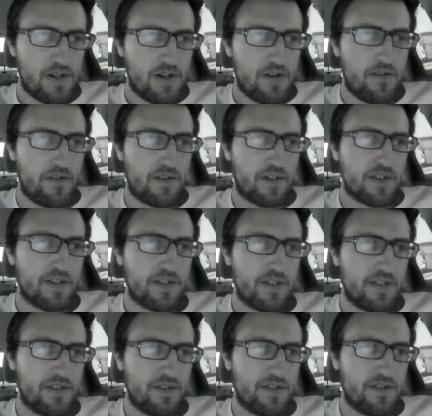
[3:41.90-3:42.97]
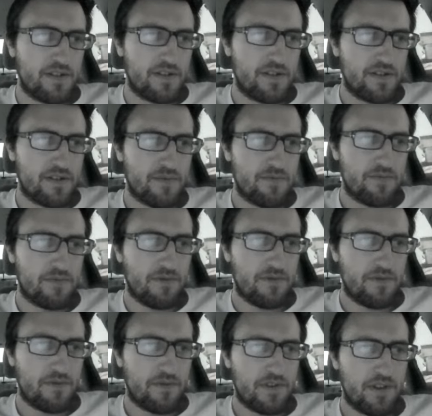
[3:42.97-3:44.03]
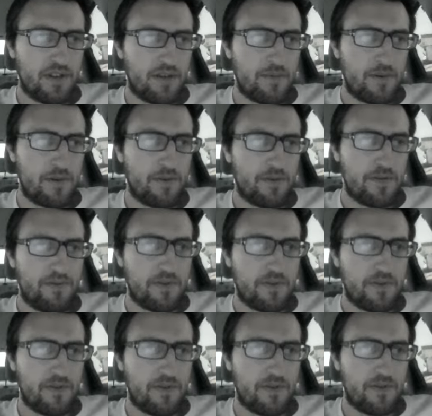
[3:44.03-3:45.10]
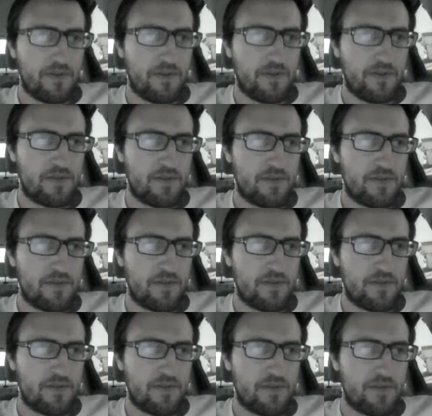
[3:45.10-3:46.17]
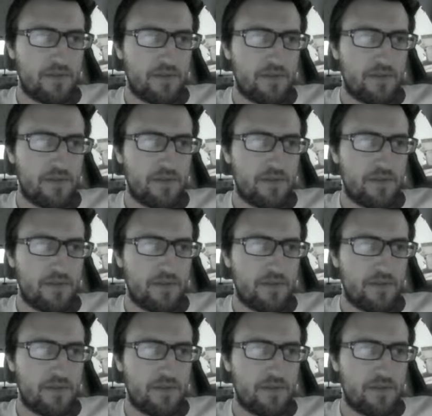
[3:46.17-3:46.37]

Oh, I guess they are. Play by 150 and ran at 200.